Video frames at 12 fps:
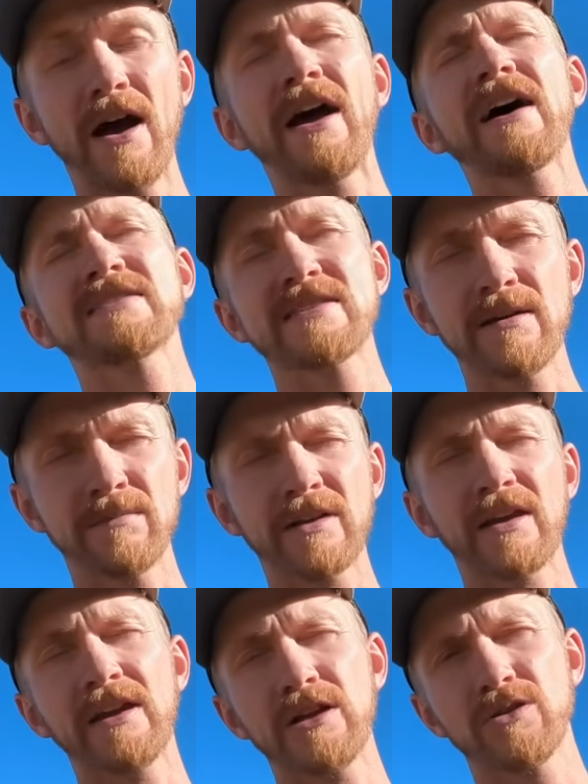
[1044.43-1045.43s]
I asked them to
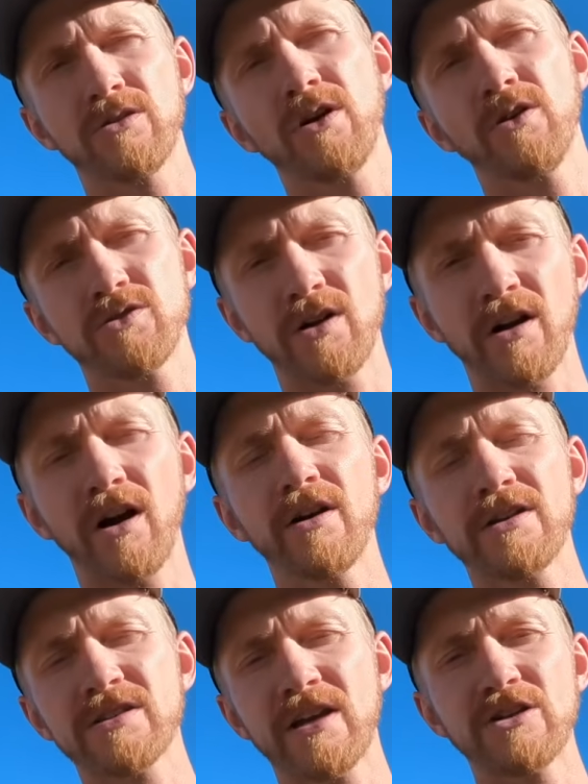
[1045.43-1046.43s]
get a tow truck already
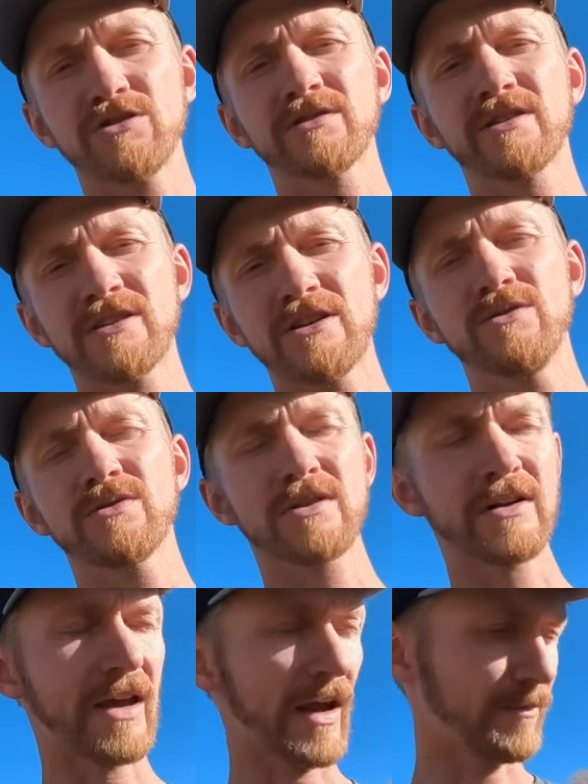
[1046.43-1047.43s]
scheduled because I knew it was
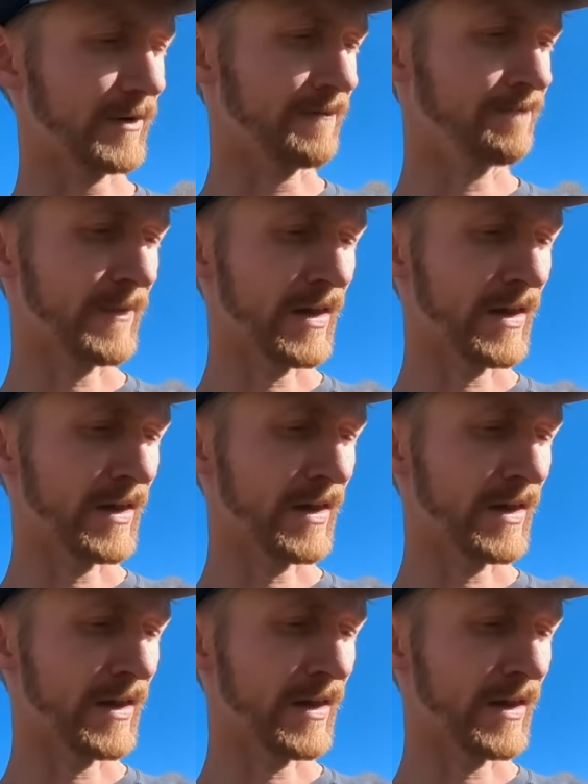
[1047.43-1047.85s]
going to happen.